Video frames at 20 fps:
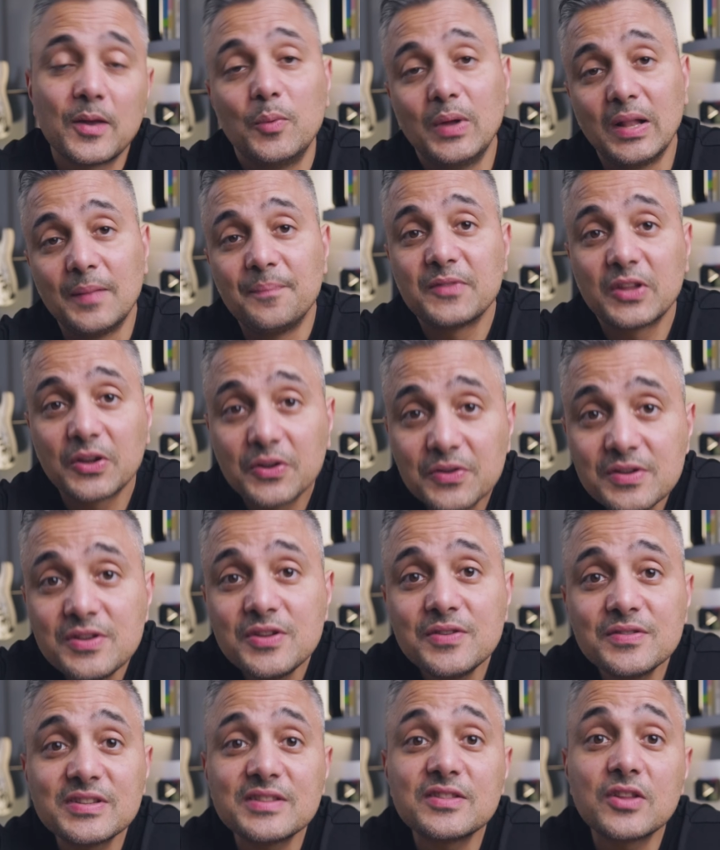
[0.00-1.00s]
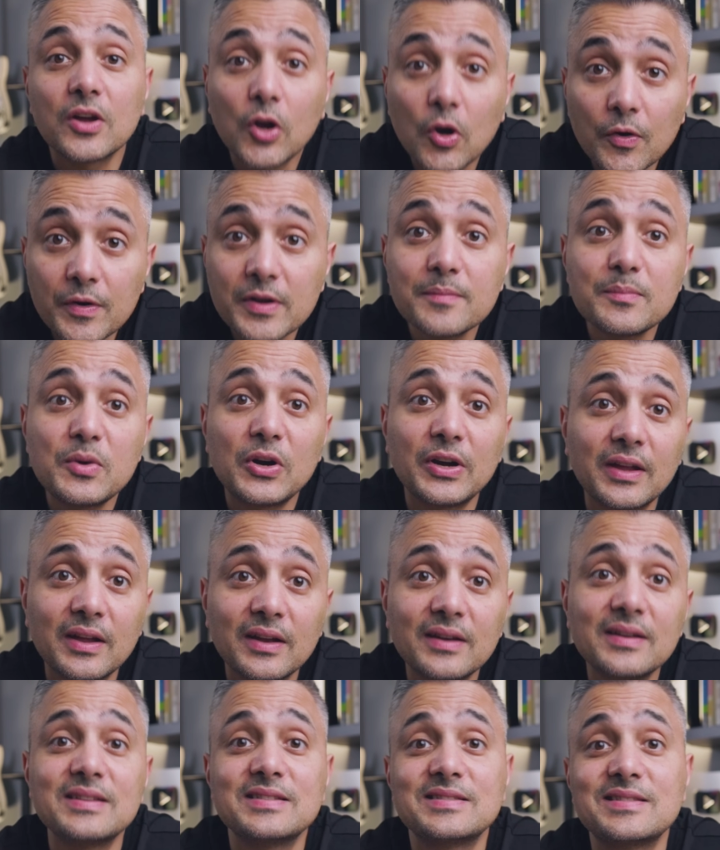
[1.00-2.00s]
Well, the good news in the current
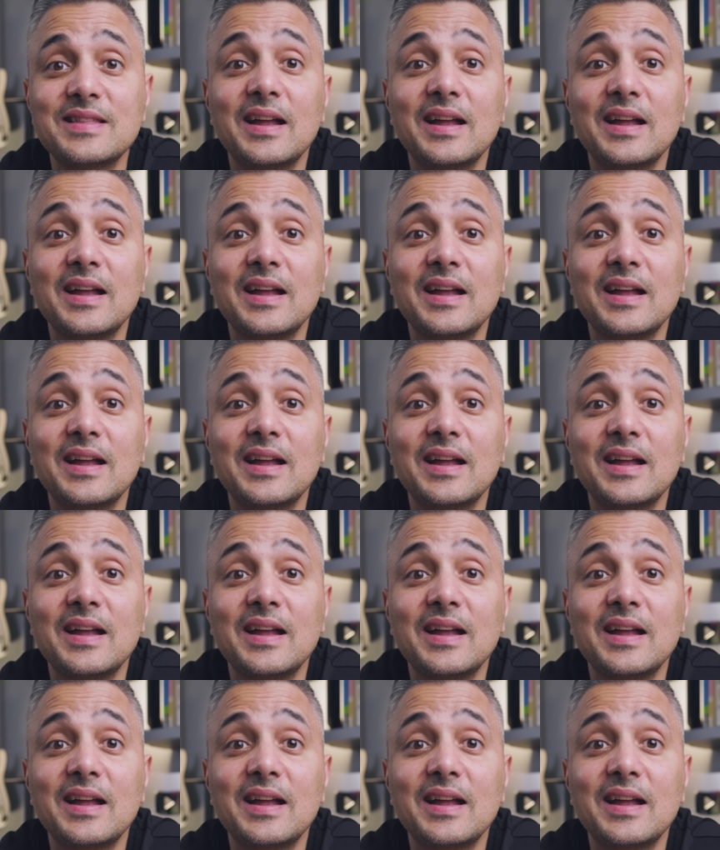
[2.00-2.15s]
market is